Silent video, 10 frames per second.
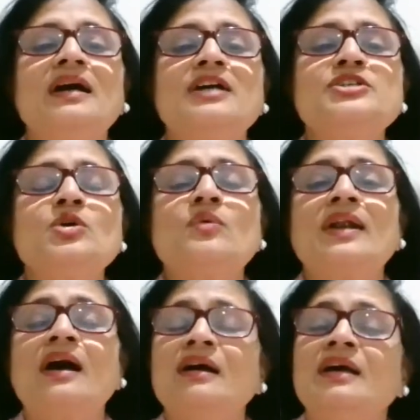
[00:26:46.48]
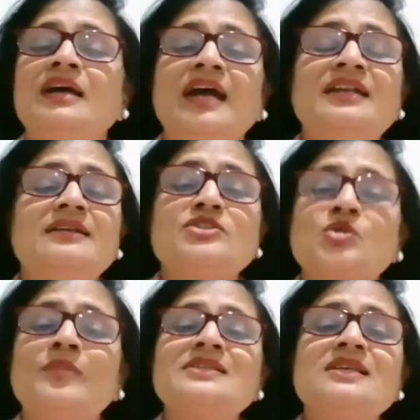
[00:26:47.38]
Ashokvana. And
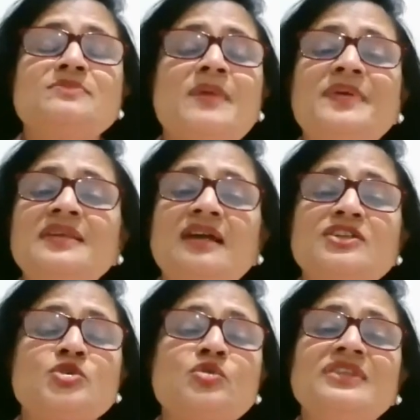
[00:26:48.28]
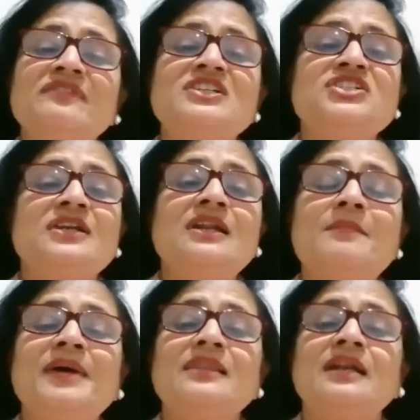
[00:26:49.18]
Soma says maybe that's true with even Sri
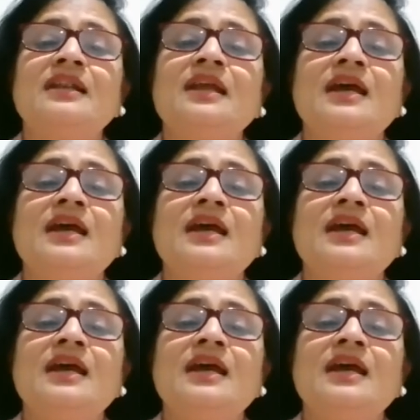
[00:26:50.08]
Rama, that